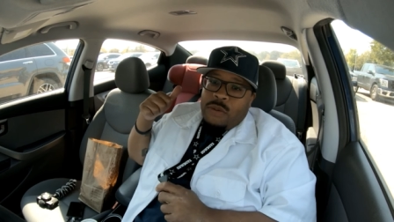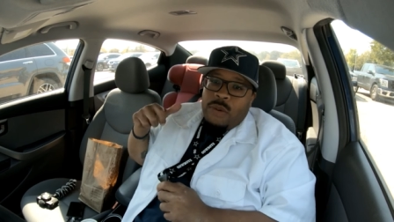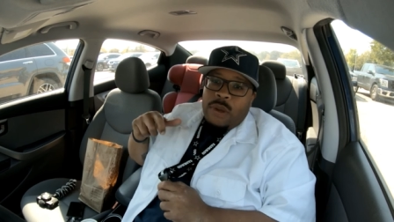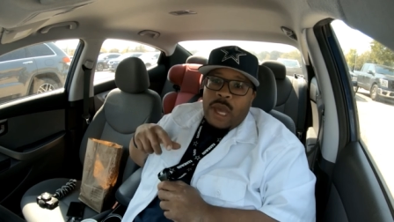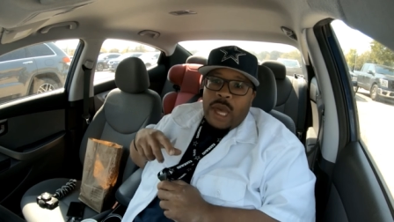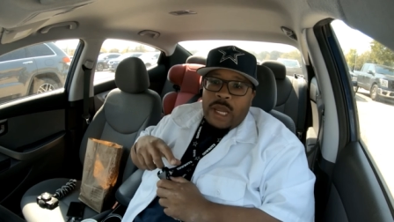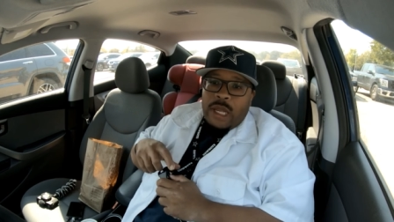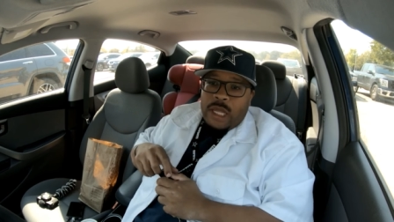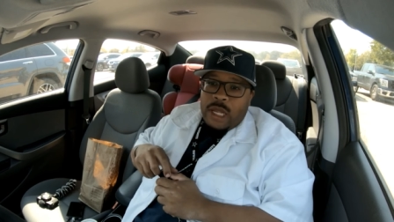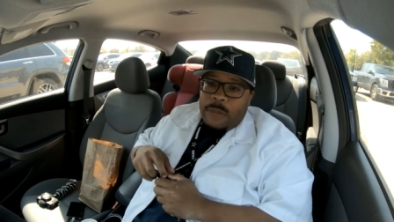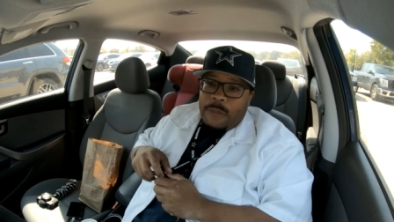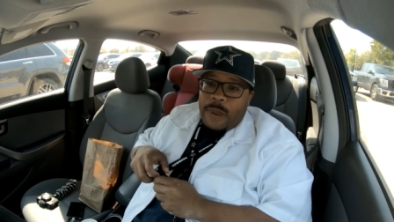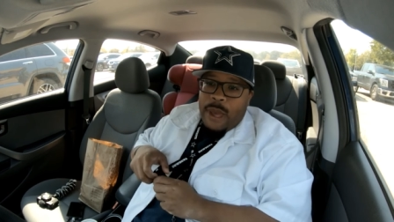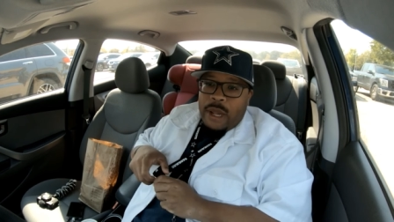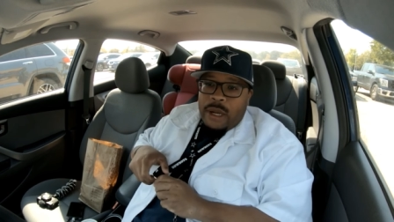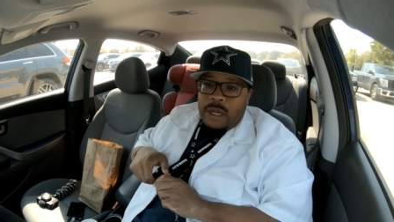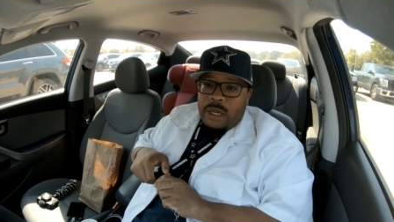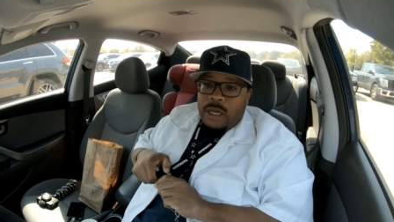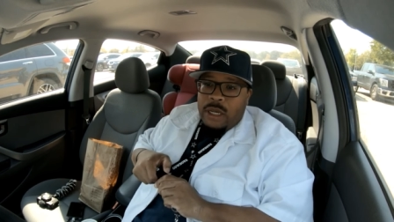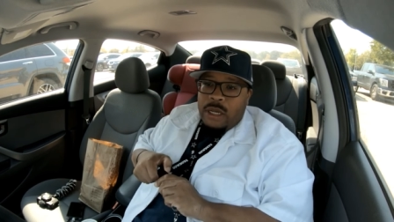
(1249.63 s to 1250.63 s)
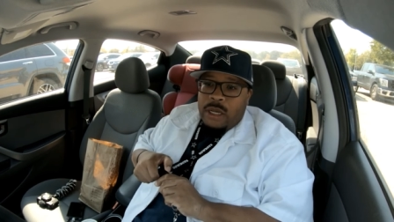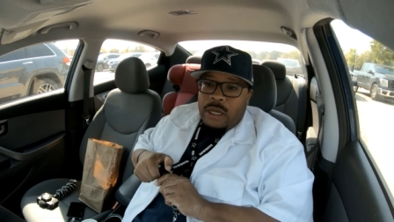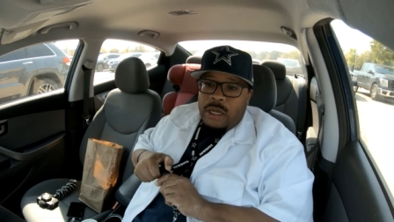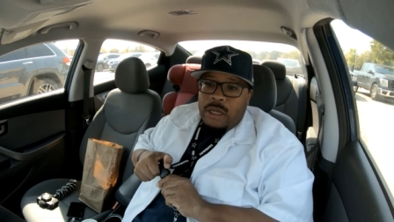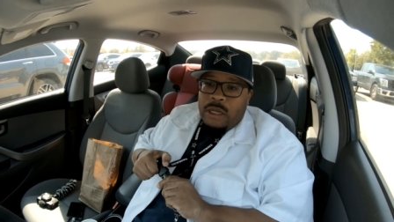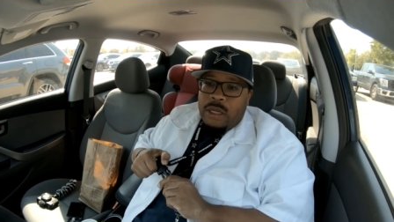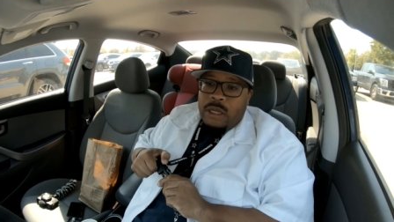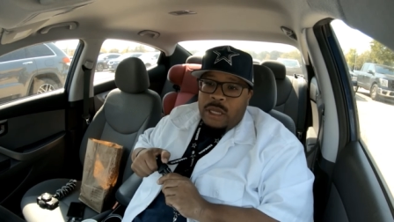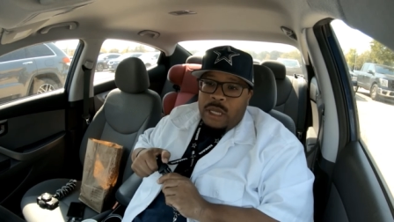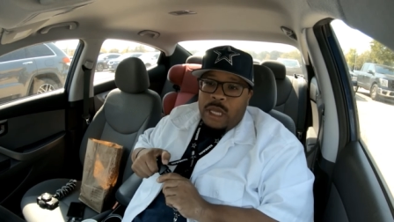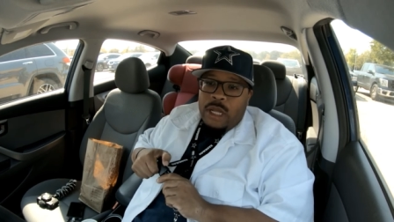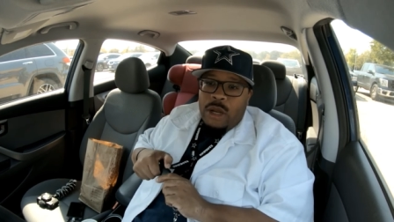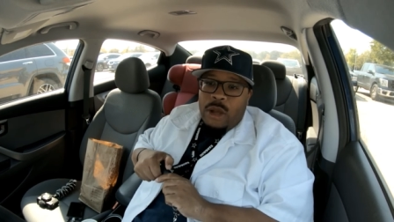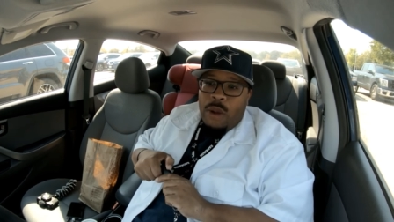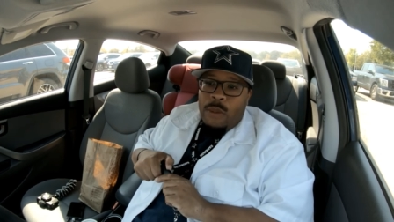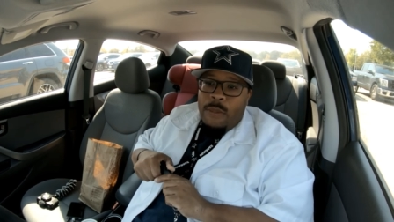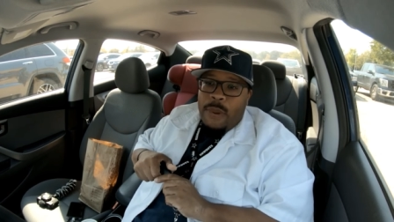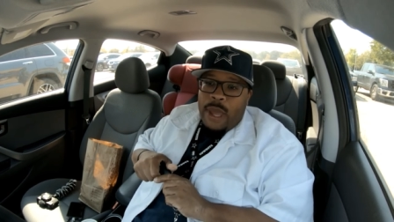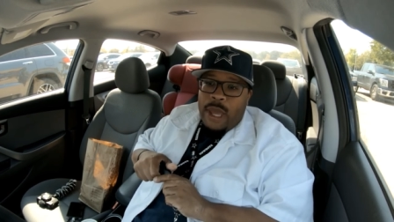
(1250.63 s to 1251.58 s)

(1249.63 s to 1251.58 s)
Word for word: we got to get up out of there and get on